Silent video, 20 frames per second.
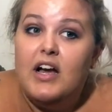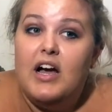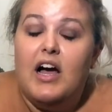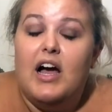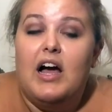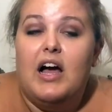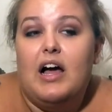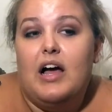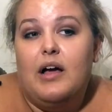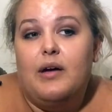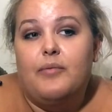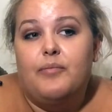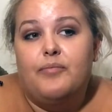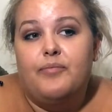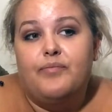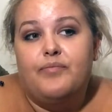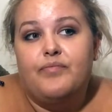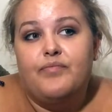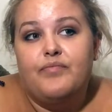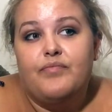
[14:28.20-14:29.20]

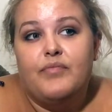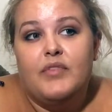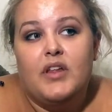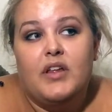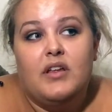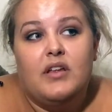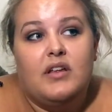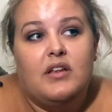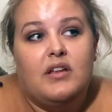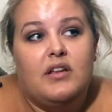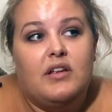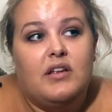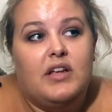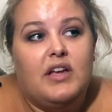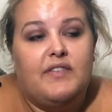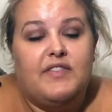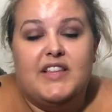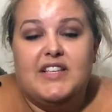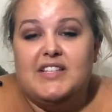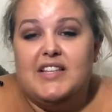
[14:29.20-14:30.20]

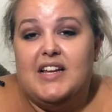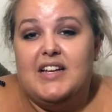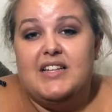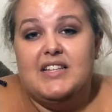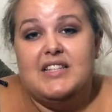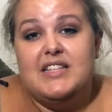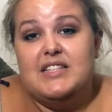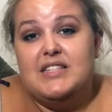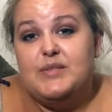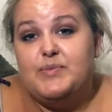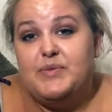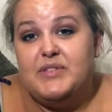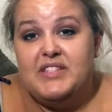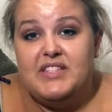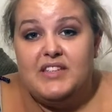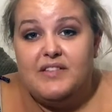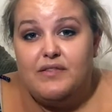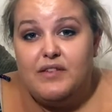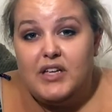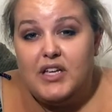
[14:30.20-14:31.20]
If there's anything
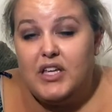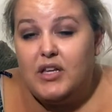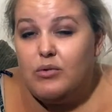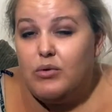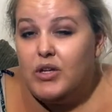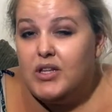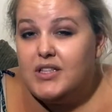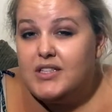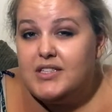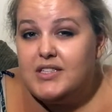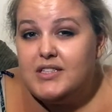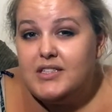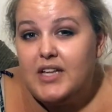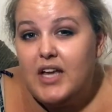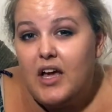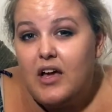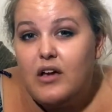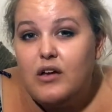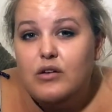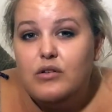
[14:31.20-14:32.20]
specific you want to
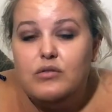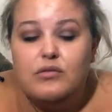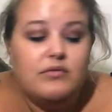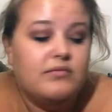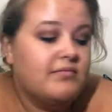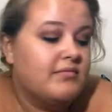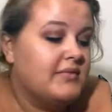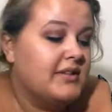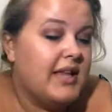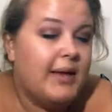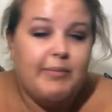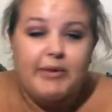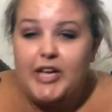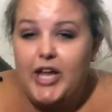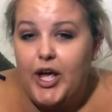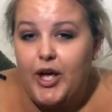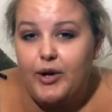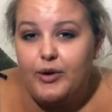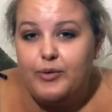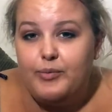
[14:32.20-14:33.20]
know, let me
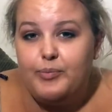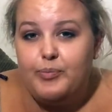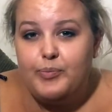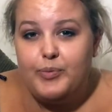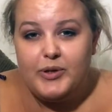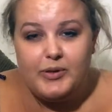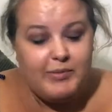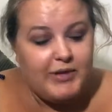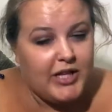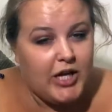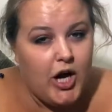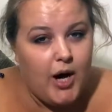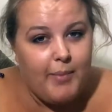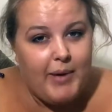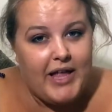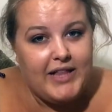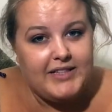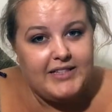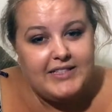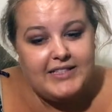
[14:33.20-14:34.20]
know, put them in the
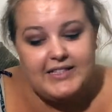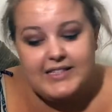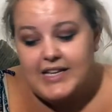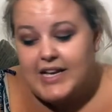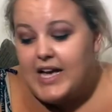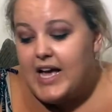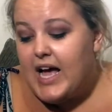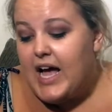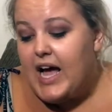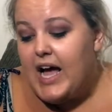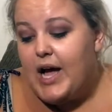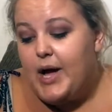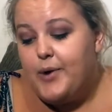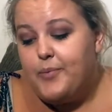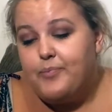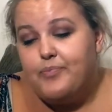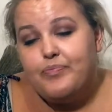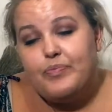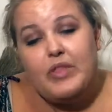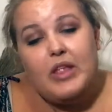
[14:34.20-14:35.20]
comments.
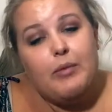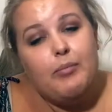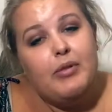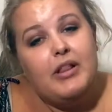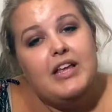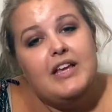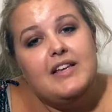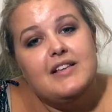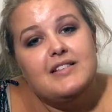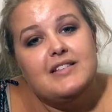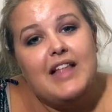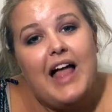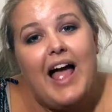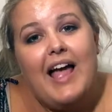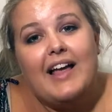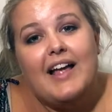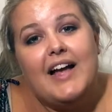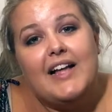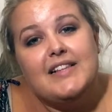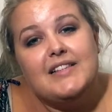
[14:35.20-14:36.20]
Please
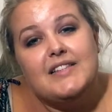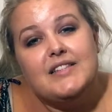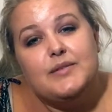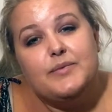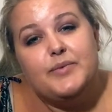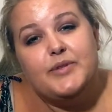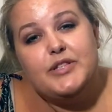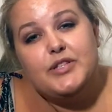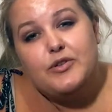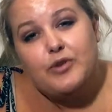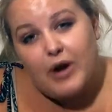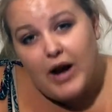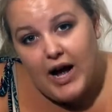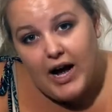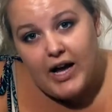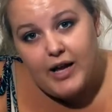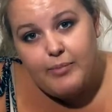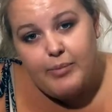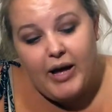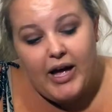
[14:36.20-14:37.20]
like and
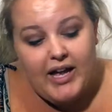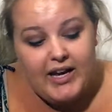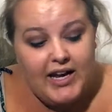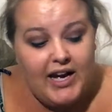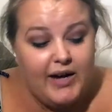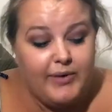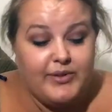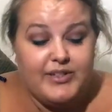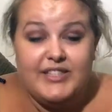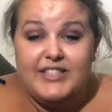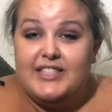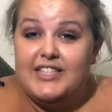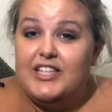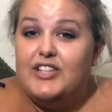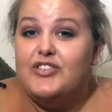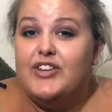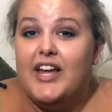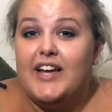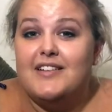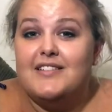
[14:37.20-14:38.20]
subscribe, and I will see
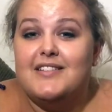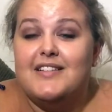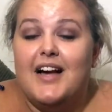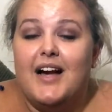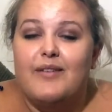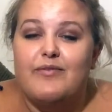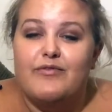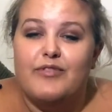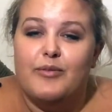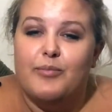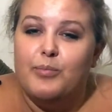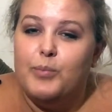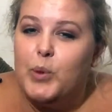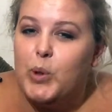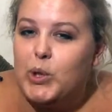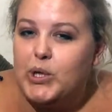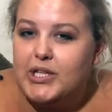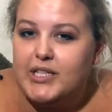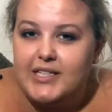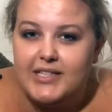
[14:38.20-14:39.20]
you next time for
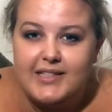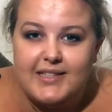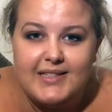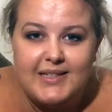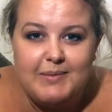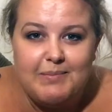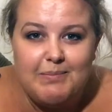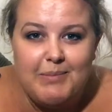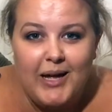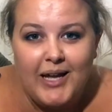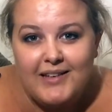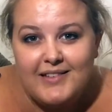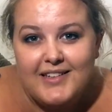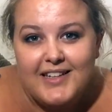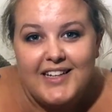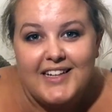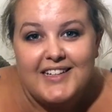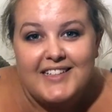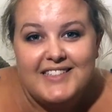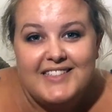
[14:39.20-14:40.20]
more Disney
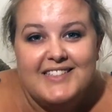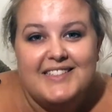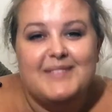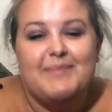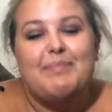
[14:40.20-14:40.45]
madness.